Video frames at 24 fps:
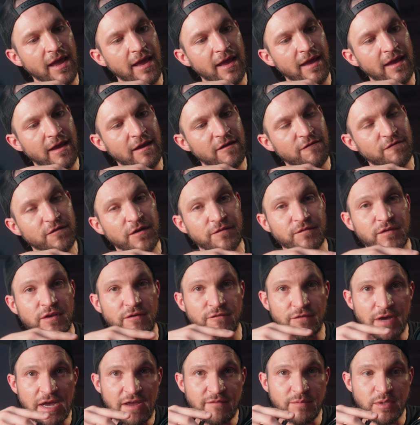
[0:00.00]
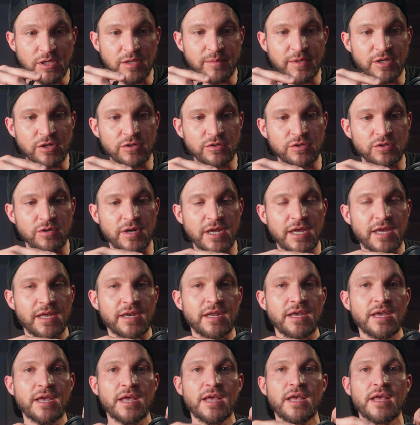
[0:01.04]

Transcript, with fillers: a 55 millimeter thread